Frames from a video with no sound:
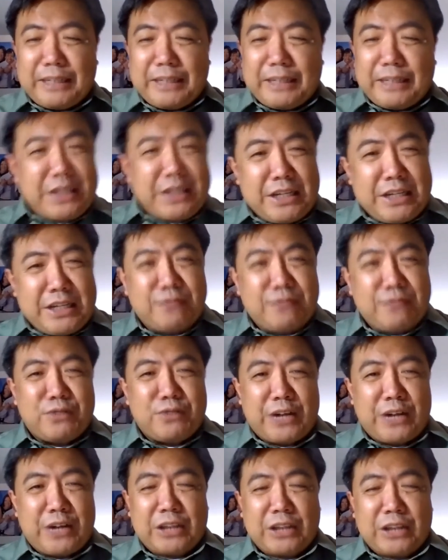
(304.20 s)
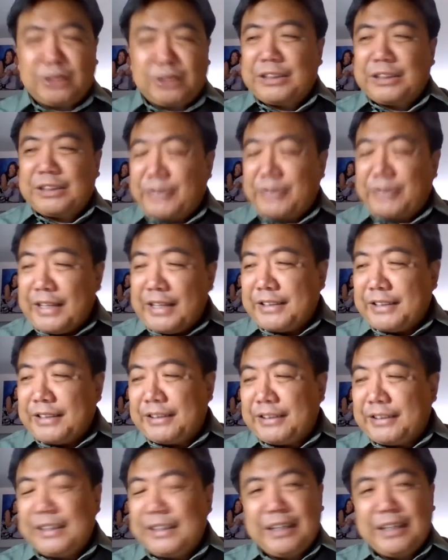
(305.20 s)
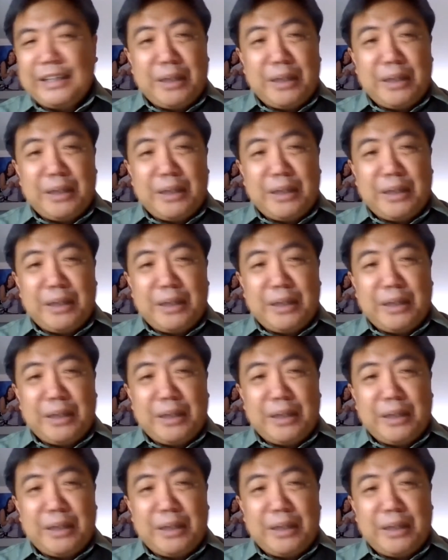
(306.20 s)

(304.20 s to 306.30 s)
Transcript: and Eve were actually created,